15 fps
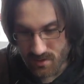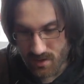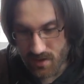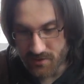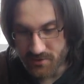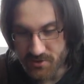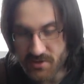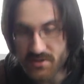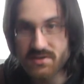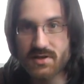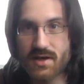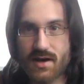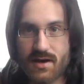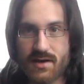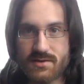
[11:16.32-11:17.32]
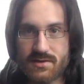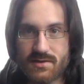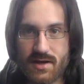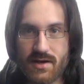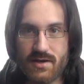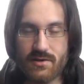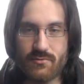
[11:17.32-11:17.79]
Edges are
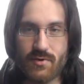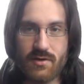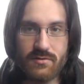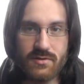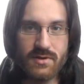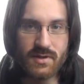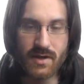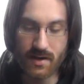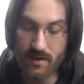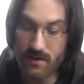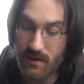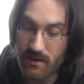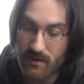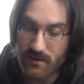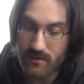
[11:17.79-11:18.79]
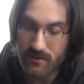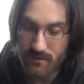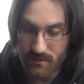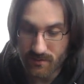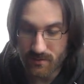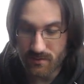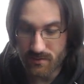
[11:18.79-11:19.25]
slightly rounded. I
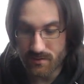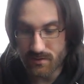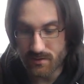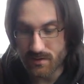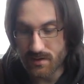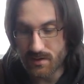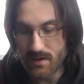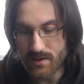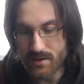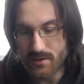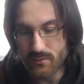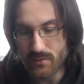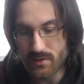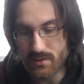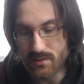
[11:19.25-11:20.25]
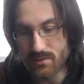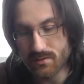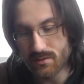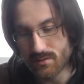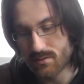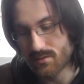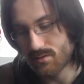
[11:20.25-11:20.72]
like it when
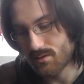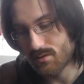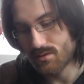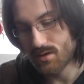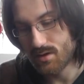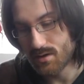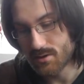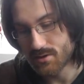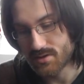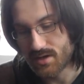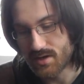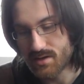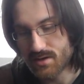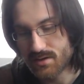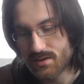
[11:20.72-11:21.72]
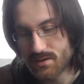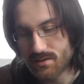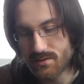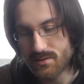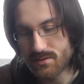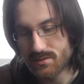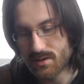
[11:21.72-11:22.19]
they are die cut like
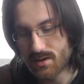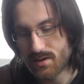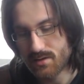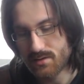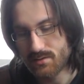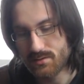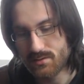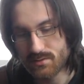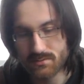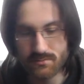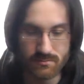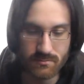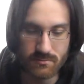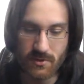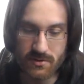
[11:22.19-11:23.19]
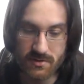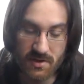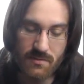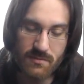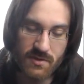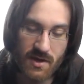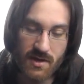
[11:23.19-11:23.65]
this. And, well,
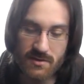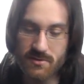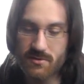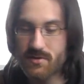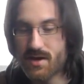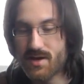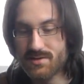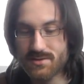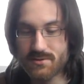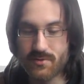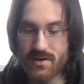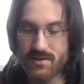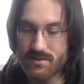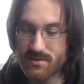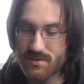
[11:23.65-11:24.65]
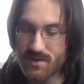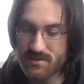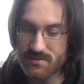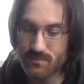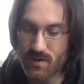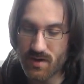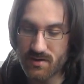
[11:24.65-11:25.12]
same cardstock as the rest,
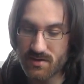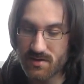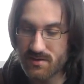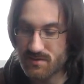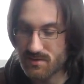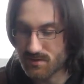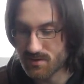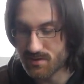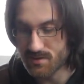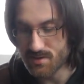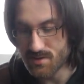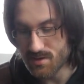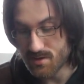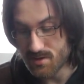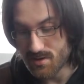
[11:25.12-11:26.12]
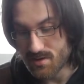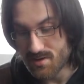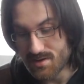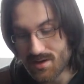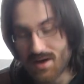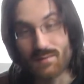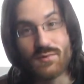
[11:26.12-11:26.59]
doesn't bend easily.
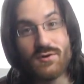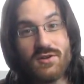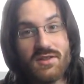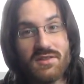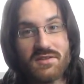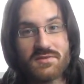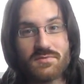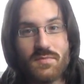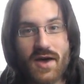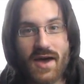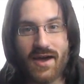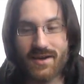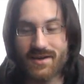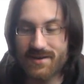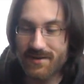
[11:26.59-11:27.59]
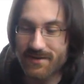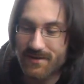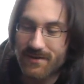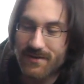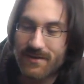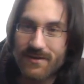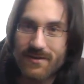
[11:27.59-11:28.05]
I'm putting this back.
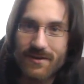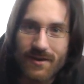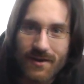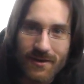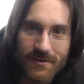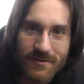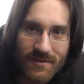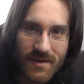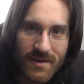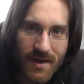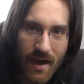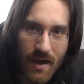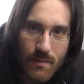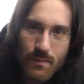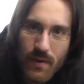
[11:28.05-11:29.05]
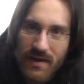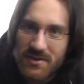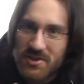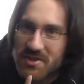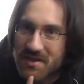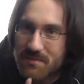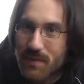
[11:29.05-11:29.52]
You see, I
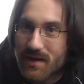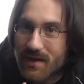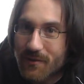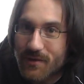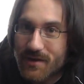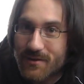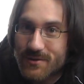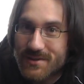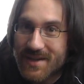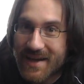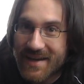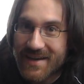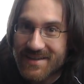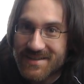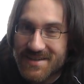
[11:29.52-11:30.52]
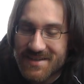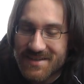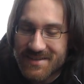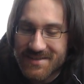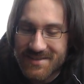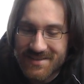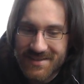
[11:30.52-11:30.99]
punched it, but now it looks like I
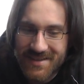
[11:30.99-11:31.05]
didn't.